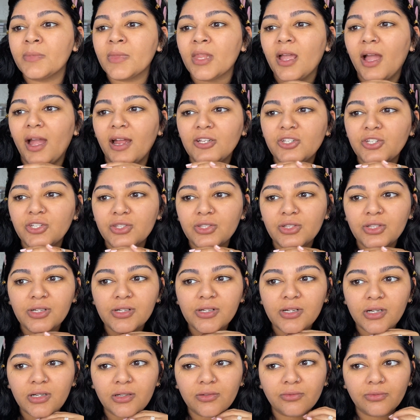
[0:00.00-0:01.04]
I just
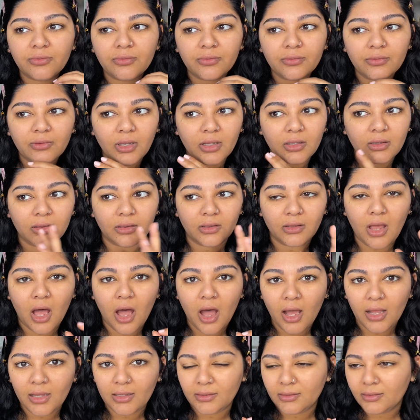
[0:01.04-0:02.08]
look a
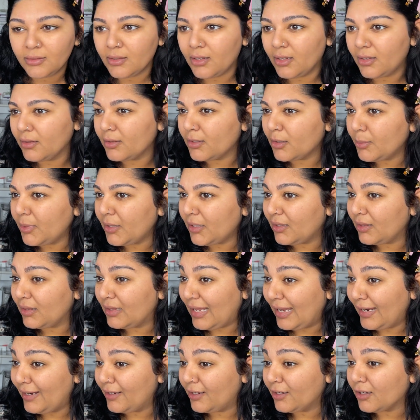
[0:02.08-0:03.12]
little bit
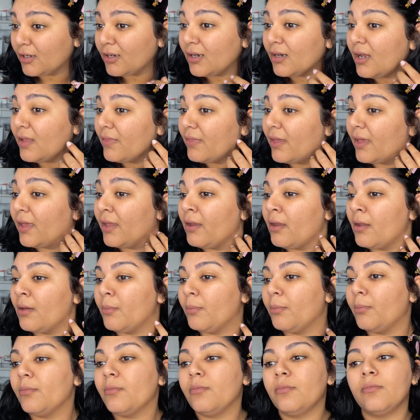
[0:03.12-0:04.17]
lighter than
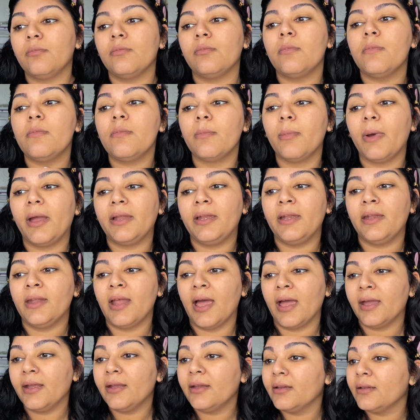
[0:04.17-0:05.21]
my
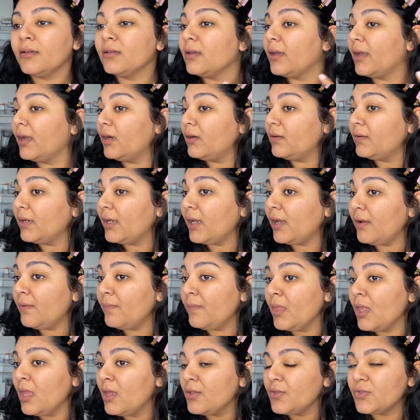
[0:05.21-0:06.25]
neck
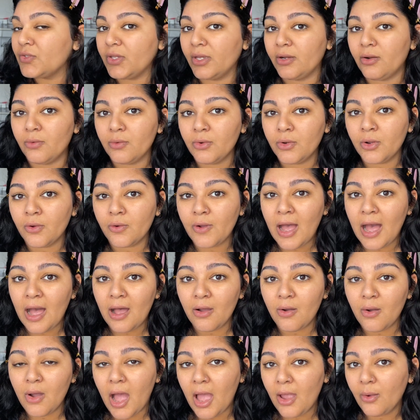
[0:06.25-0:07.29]
area, so I don't know
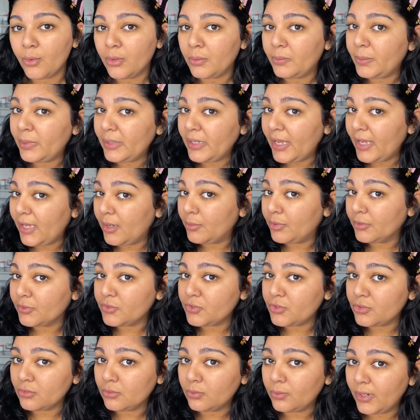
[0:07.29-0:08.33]
how I would be able
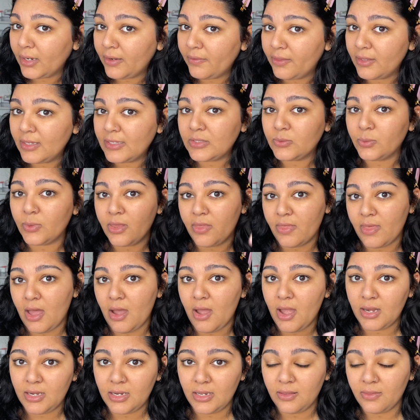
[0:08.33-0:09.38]
to wear this
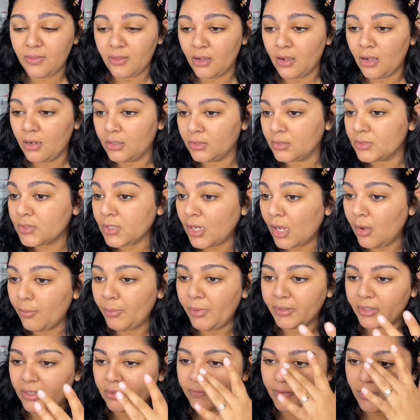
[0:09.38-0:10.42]
without anything on top,
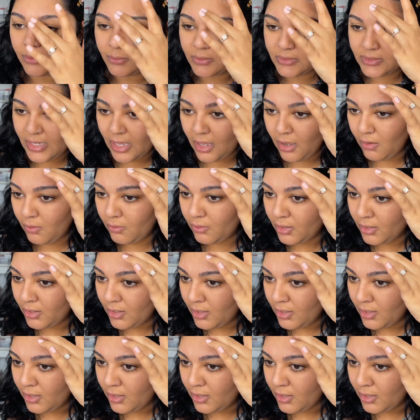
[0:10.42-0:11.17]
like if I was out